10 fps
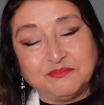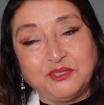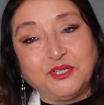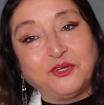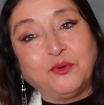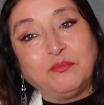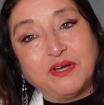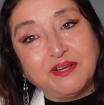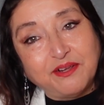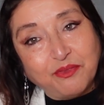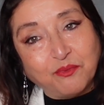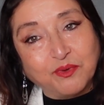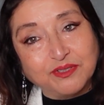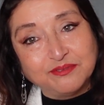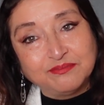We can go buy another
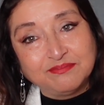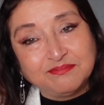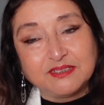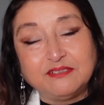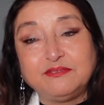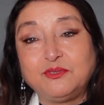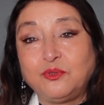one. If you